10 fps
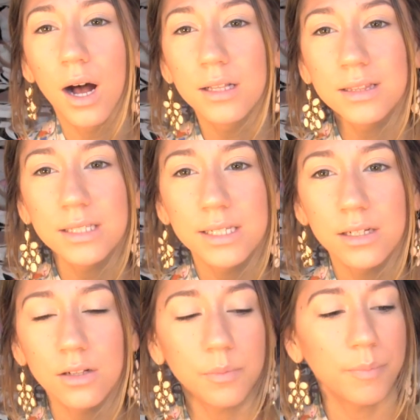a
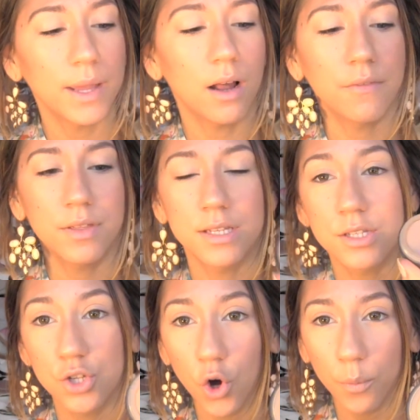little bit of
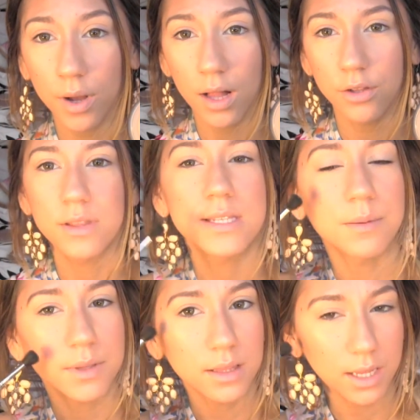this taupe color, the
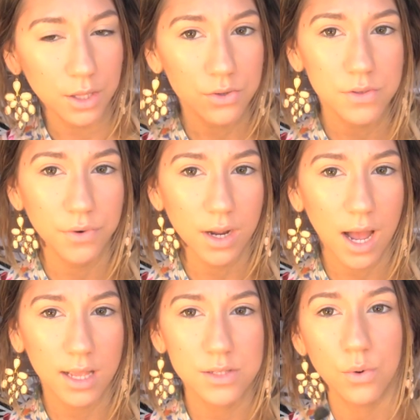same thing that I use for
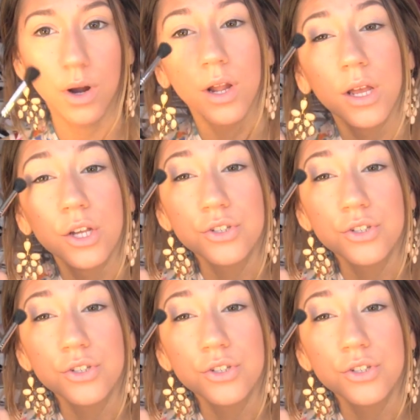contour,